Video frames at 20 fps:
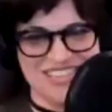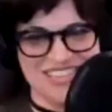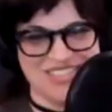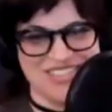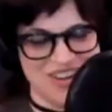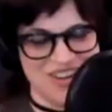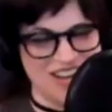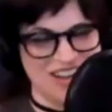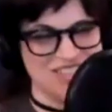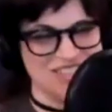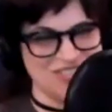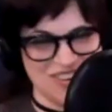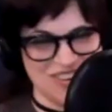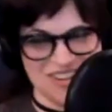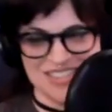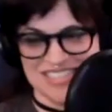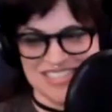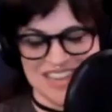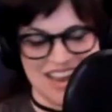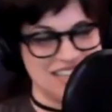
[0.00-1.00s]
So I just oh,
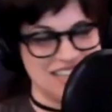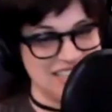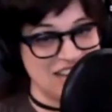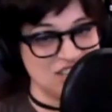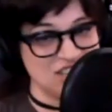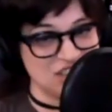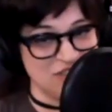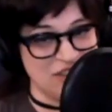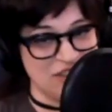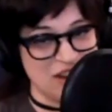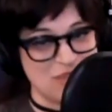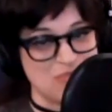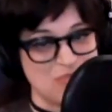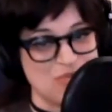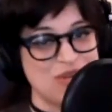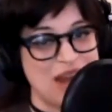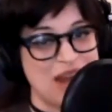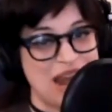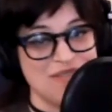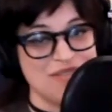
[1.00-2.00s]
want to say man. It's actually very
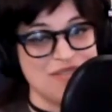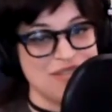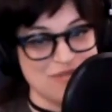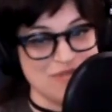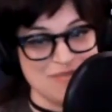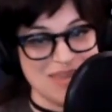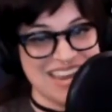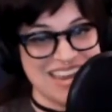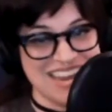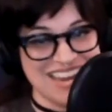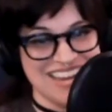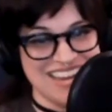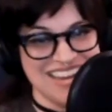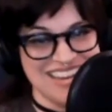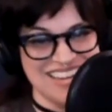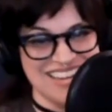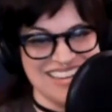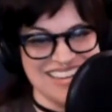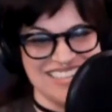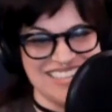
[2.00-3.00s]
brave of me
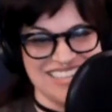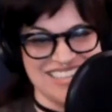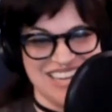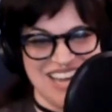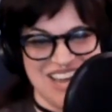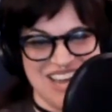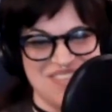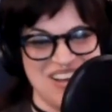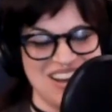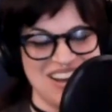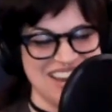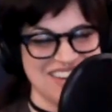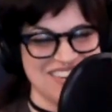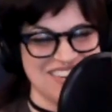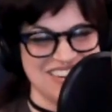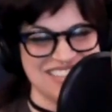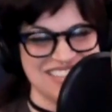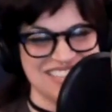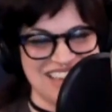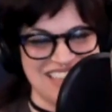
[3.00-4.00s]
yeah. to come on here
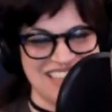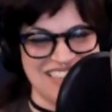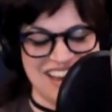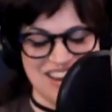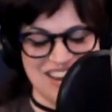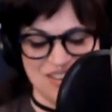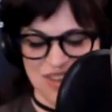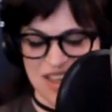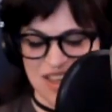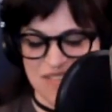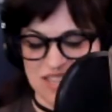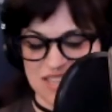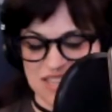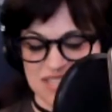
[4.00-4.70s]
and say that I don't so love.